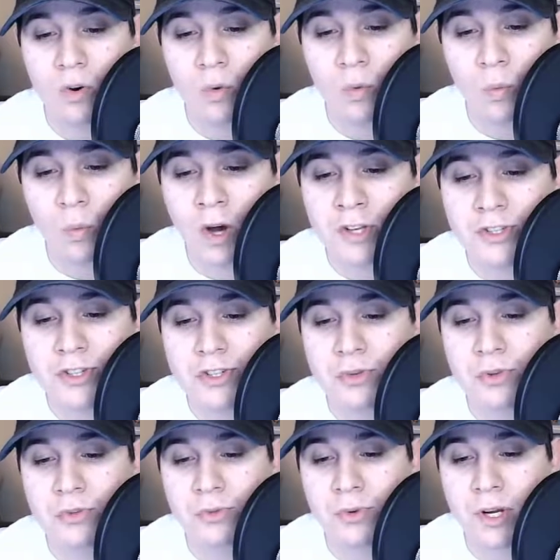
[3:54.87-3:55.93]
one two
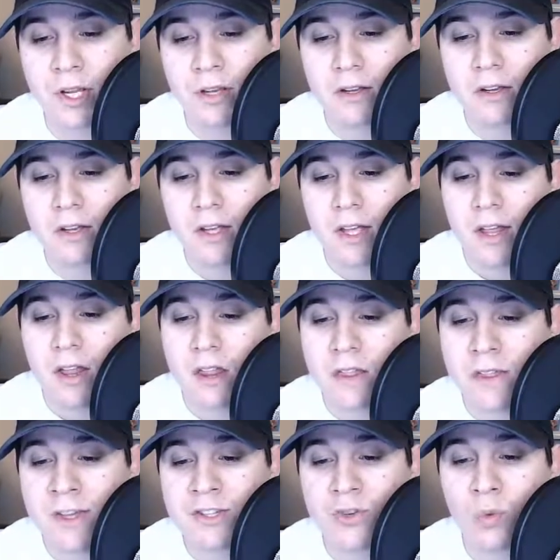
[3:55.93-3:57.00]
three.
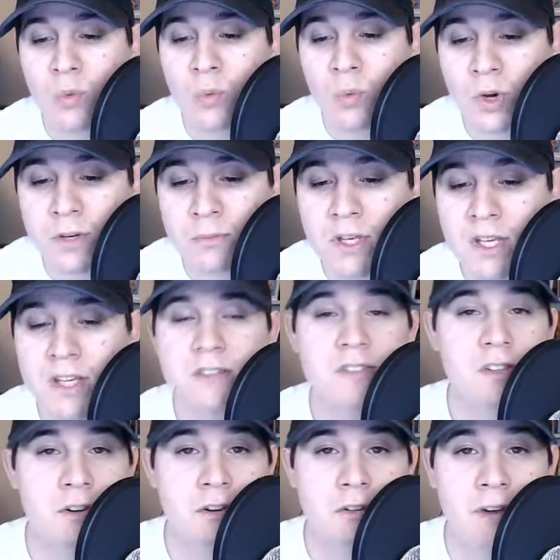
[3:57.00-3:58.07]
This would be
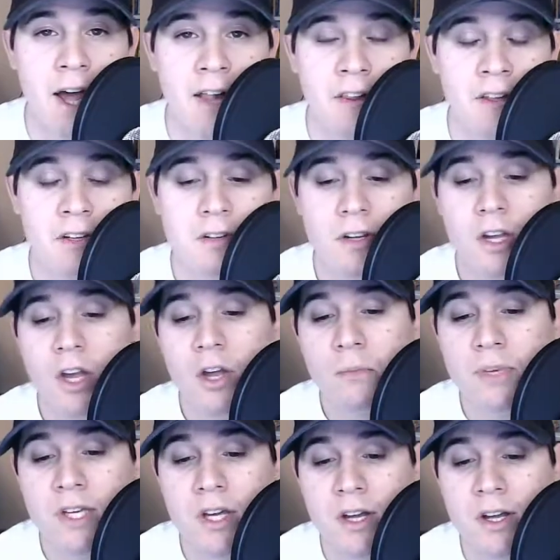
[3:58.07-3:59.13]
considered valid
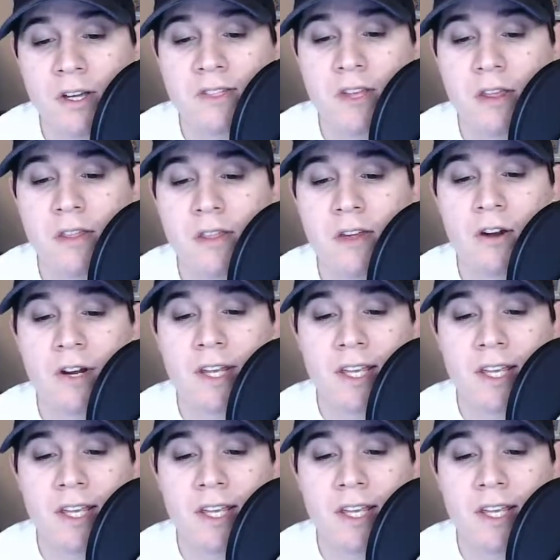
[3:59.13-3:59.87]
because there